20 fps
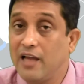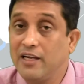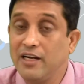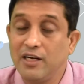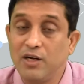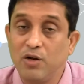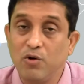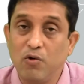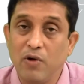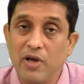
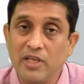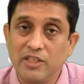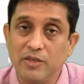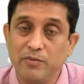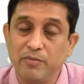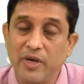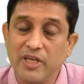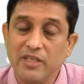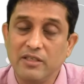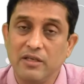and low
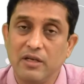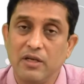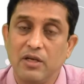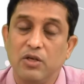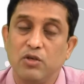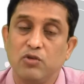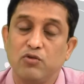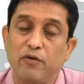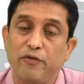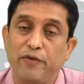achievements.
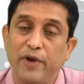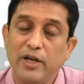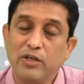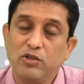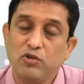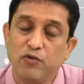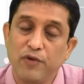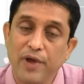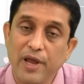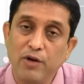So,
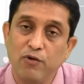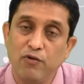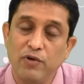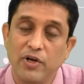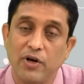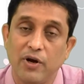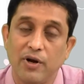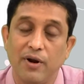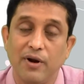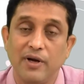friends, when we
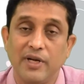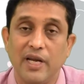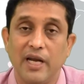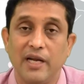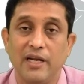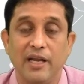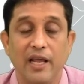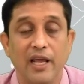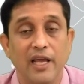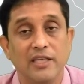conduct a
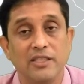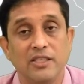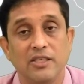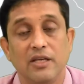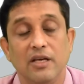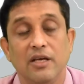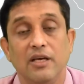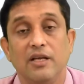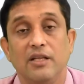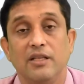test,
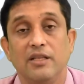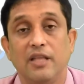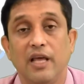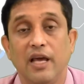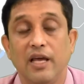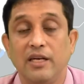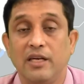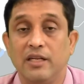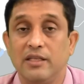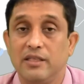
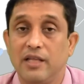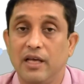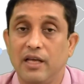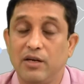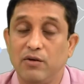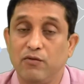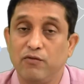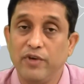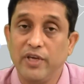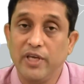
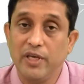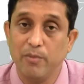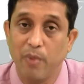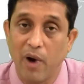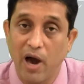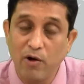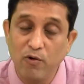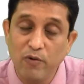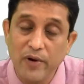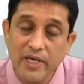then we
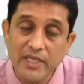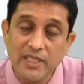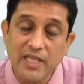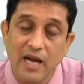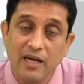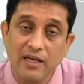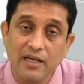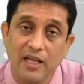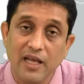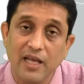evaluate
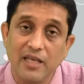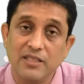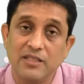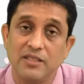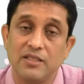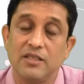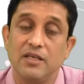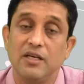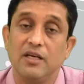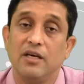that test,
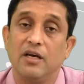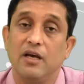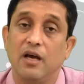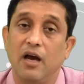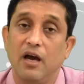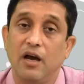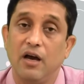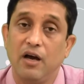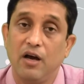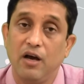
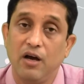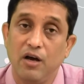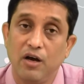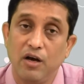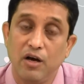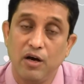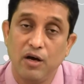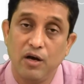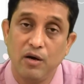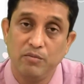
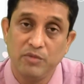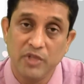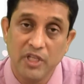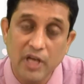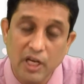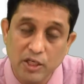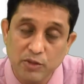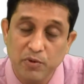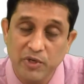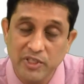the
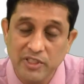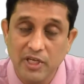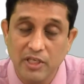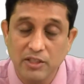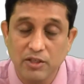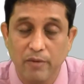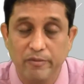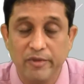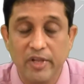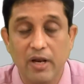
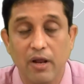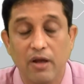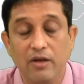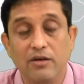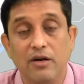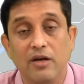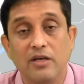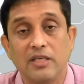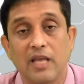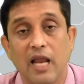responses of the
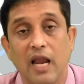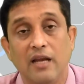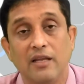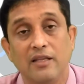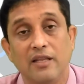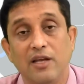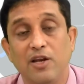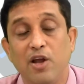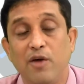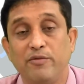learners, and
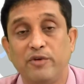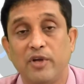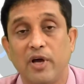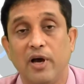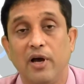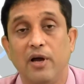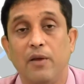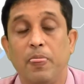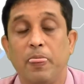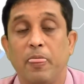then
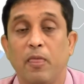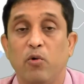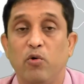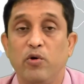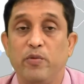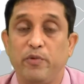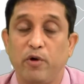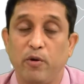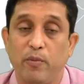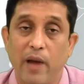after
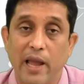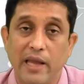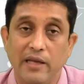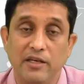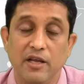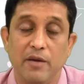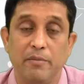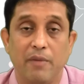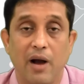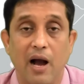we
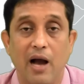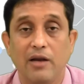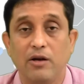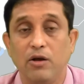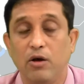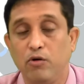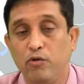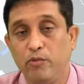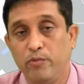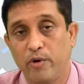provide a mark
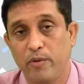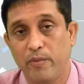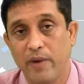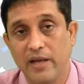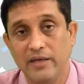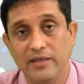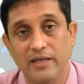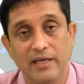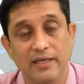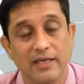or we
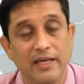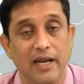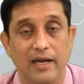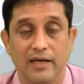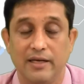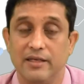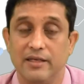provide a grade.